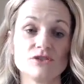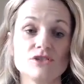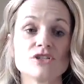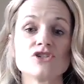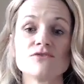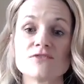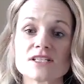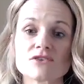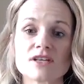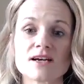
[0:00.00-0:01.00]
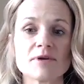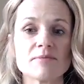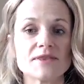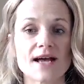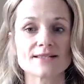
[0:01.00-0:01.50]
You can do physical therapy,
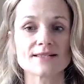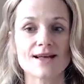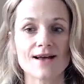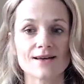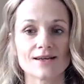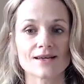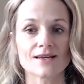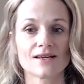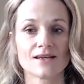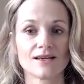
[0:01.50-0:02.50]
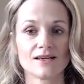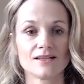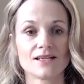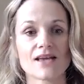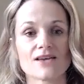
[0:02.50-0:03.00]
but that's not going to
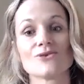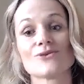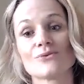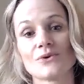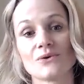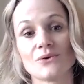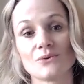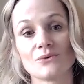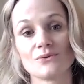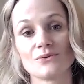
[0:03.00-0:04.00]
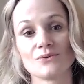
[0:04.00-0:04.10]
get you through,